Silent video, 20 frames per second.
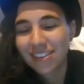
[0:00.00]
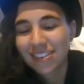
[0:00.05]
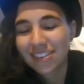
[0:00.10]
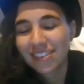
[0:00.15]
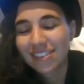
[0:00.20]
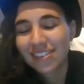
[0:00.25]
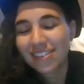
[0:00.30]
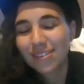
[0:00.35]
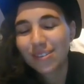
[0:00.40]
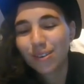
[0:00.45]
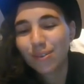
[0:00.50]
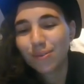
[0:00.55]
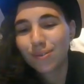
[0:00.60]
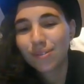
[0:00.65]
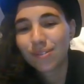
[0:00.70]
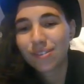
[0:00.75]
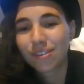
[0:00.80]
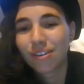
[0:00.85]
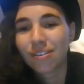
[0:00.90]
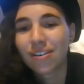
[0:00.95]
"So
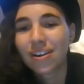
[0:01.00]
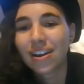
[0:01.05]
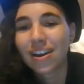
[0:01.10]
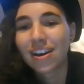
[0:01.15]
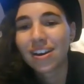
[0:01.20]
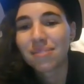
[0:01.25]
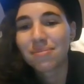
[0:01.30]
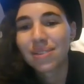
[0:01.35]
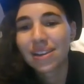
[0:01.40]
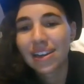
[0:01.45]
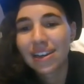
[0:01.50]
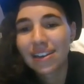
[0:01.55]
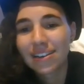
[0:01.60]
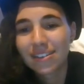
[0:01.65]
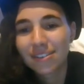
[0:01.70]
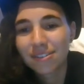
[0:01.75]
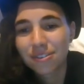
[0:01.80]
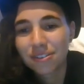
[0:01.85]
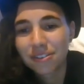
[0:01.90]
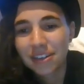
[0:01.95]
sorry I am
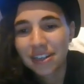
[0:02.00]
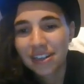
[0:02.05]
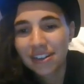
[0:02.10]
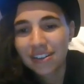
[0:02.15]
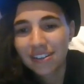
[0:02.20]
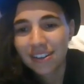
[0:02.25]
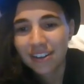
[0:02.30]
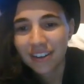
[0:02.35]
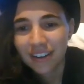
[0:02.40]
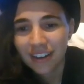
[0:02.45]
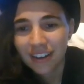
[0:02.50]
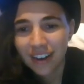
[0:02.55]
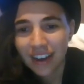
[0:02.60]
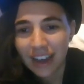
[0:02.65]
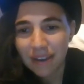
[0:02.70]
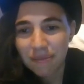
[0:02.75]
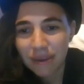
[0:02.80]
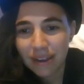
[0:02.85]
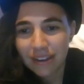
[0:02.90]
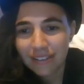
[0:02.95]
late, Dorian.
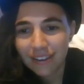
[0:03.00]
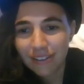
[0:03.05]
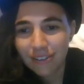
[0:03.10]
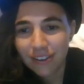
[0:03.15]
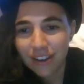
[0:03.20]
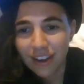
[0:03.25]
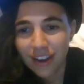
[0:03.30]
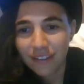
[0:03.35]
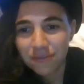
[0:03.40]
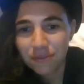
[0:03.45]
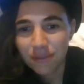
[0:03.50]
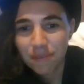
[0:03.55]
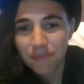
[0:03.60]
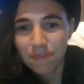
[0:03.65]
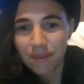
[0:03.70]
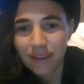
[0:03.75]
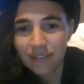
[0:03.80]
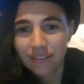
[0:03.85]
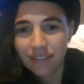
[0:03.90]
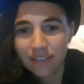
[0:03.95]
I went to look after a
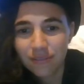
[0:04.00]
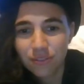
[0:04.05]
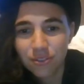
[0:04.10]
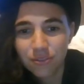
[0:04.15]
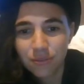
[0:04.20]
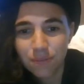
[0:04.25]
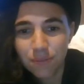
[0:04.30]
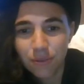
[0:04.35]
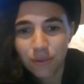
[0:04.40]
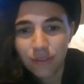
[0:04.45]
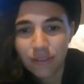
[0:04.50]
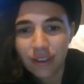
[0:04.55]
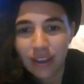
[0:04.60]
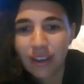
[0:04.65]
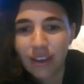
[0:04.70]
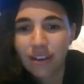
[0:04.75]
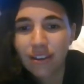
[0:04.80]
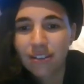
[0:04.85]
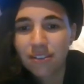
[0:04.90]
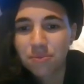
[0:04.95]
piece of old
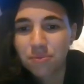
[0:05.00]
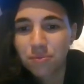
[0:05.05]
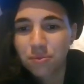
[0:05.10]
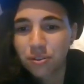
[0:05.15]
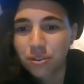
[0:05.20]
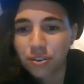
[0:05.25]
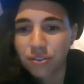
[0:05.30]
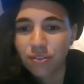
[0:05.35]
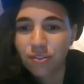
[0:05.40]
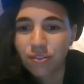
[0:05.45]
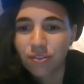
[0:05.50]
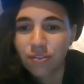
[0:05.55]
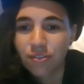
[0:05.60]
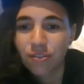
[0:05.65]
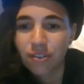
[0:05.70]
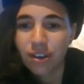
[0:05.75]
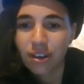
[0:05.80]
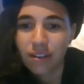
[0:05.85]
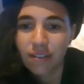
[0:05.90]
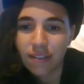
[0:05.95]
brocade in Wardour
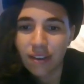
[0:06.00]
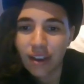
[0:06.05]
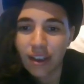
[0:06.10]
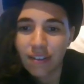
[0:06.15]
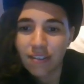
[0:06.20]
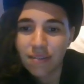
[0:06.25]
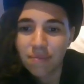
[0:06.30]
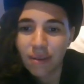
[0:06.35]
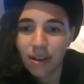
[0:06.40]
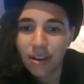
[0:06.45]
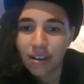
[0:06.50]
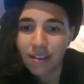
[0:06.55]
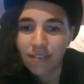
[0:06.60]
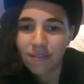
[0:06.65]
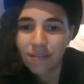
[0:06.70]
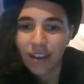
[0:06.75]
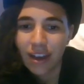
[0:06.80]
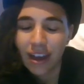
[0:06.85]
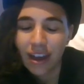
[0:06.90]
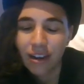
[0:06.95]
Street and had to bargain
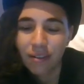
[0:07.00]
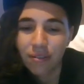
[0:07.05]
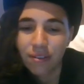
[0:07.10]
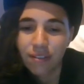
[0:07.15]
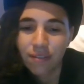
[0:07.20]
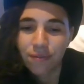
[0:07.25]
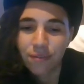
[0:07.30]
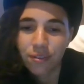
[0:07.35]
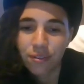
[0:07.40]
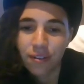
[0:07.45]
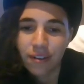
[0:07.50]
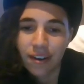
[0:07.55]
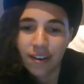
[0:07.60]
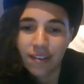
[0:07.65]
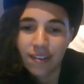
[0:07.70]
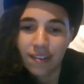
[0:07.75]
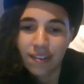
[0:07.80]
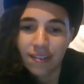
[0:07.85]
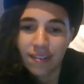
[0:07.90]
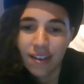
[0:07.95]
for hours for
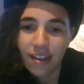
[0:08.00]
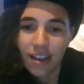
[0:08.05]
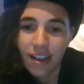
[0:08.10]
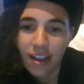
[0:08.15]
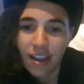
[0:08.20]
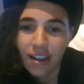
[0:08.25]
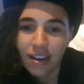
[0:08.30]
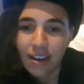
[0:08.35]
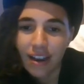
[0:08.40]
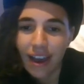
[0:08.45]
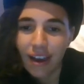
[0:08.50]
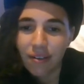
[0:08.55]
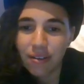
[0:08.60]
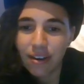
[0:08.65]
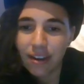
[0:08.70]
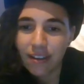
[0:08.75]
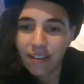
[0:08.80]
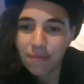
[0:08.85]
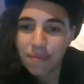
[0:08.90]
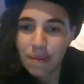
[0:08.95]
it.
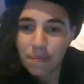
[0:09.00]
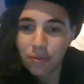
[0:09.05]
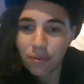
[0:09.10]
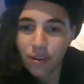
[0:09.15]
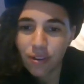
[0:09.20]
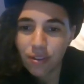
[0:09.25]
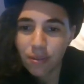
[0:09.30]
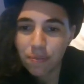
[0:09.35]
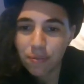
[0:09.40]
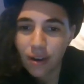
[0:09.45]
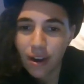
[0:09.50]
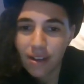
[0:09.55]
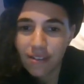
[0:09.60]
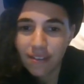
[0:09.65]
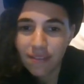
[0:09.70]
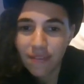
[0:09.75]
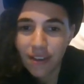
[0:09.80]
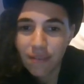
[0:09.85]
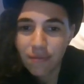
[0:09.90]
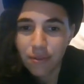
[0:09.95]
Nowadays people know the
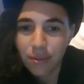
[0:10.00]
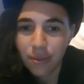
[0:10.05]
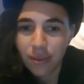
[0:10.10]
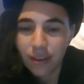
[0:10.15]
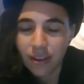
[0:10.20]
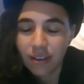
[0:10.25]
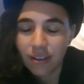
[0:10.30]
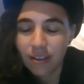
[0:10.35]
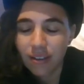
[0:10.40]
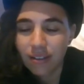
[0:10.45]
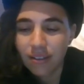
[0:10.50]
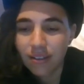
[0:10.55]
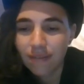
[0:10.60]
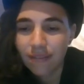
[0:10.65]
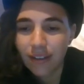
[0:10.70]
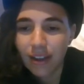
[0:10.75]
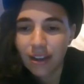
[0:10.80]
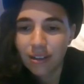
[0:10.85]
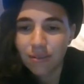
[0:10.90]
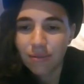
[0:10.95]
price of everything and the
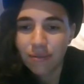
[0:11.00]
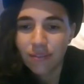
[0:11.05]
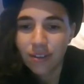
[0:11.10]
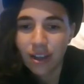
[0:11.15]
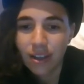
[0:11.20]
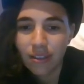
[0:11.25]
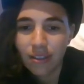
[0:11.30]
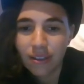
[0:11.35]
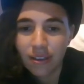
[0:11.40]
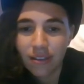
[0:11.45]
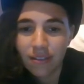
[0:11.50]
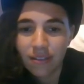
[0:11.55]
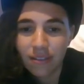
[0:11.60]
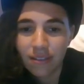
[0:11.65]
value of nothing."